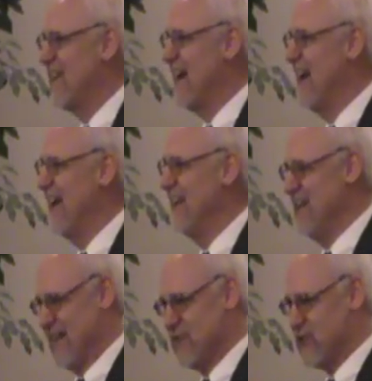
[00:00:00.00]
okay,
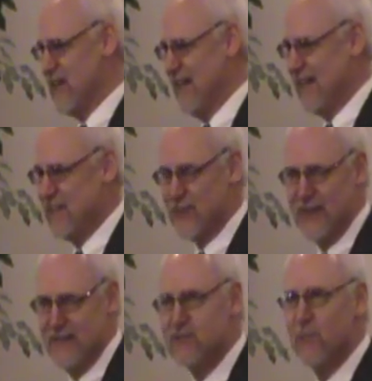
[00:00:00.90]
you got your Nikes
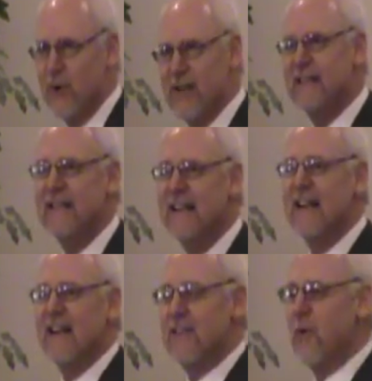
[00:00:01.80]
on this morning?
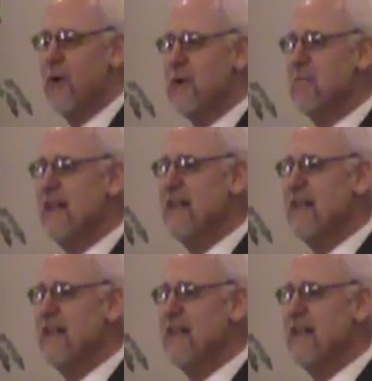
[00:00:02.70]
The word